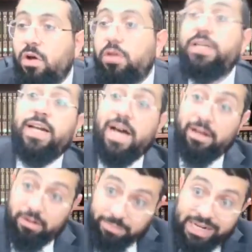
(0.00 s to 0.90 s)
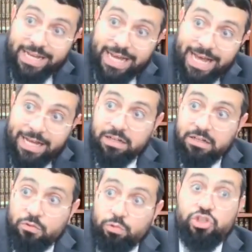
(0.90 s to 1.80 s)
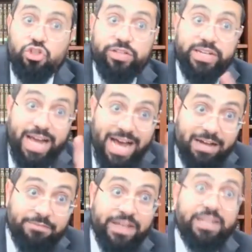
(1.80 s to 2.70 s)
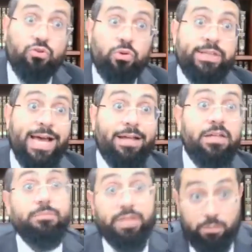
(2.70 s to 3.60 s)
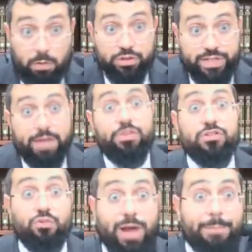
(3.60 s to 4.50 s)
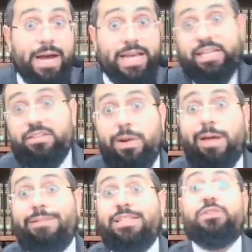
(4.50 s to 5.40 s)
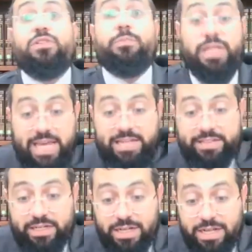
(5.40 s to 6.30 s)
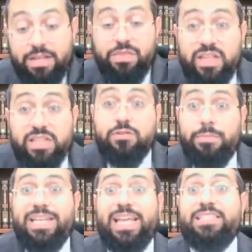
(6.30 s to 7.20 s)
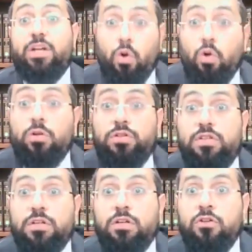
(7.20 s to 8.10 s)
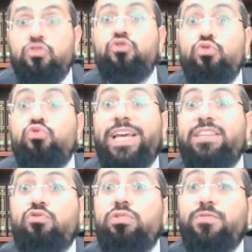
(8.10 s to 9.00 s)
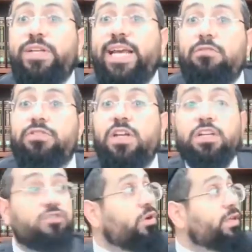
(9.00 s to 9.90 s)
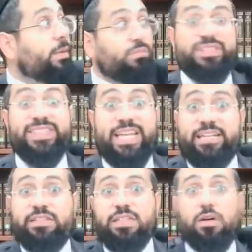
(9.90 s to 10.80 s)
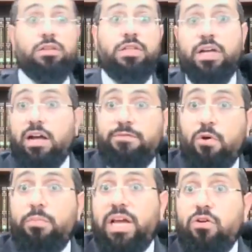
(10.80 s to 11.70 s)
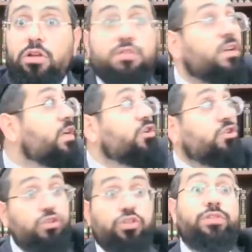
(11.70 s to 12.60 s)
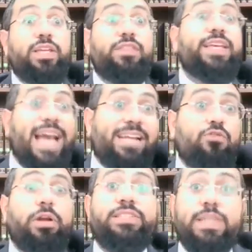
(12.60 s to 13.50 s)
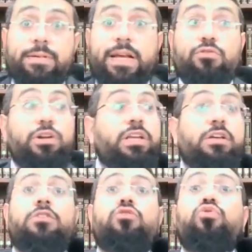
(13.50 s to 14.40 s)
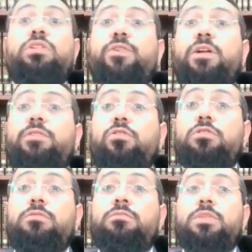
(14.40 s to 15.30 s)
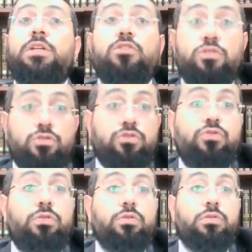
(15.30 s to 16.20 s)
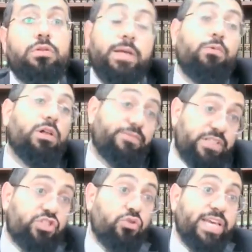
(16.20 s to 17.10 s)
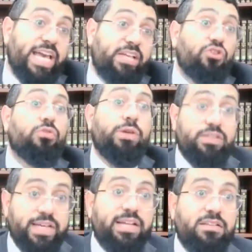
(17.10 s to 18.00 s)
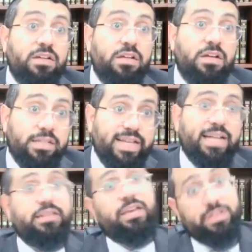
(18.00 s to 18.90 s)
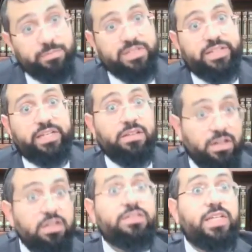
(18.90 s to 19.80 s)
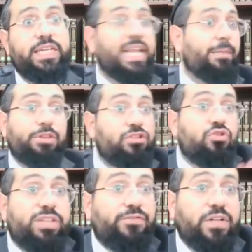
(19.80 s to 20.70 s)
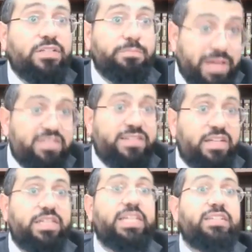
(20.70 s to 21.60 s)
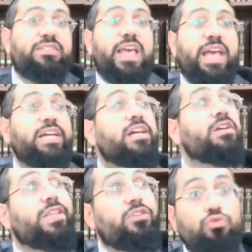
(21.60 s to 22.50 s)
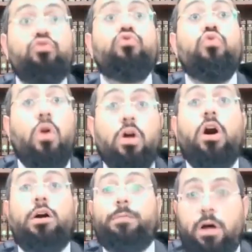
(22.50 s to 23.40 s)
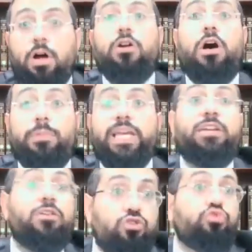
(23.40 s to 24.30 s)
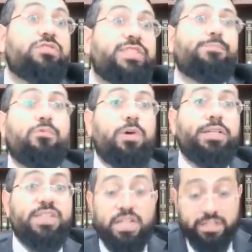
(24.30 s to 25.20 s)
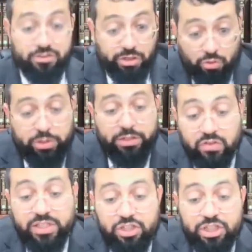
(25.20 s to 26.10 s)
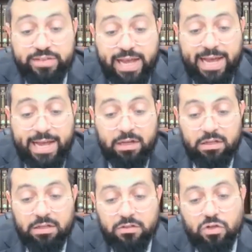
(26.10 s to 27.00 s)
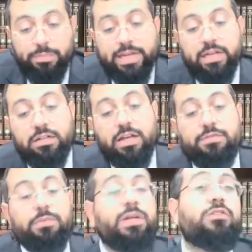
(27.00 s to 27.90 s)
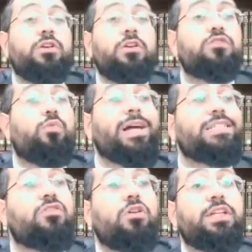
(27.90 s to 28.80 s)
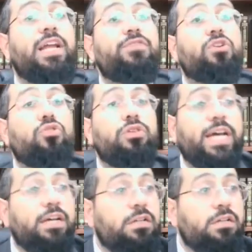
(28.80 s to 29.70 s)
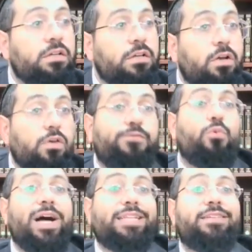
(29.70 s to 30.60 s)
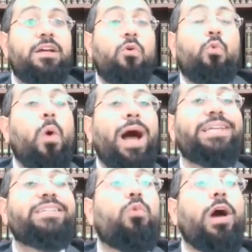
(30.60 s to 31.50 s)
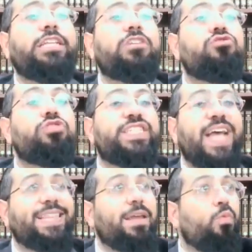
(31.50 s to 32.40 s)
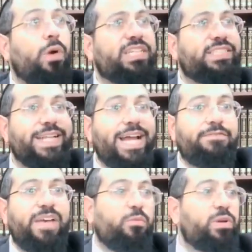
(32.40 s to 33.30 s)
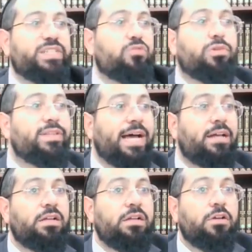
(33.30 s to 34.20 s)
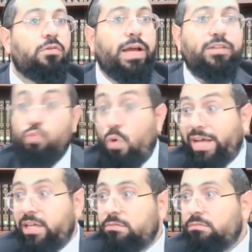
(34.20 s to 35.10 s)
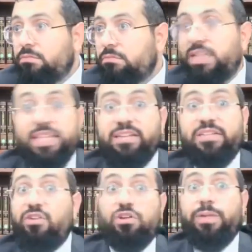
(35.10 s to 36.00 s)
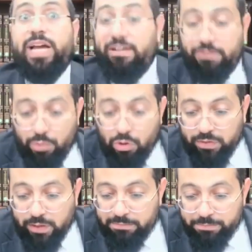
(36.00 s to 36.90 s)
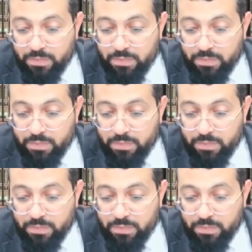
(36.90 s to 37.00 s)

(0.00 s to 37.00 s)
on an on a melacha which you did an av and a toladah. Meaning one more time, there's a rabbi. The rabbi's name is Rabbi Eliezer. This Rabbi Eliezer holds you do get two different counts. So a number six on the avot melachot, you did the category and subcategory two different avirot. Yeah, well, if it's shogeg, you're going to get chatat. If it's mezid, sekila, but there's no difference. Basically, he's saying that you do are ob- are obligated on two separate ones. So according to the shita, so So why is it called an av and a For what? Why why did you decide that one is an av and one is a tolada? Right? Why? At the end of the day, you're going to be chayav on both of them.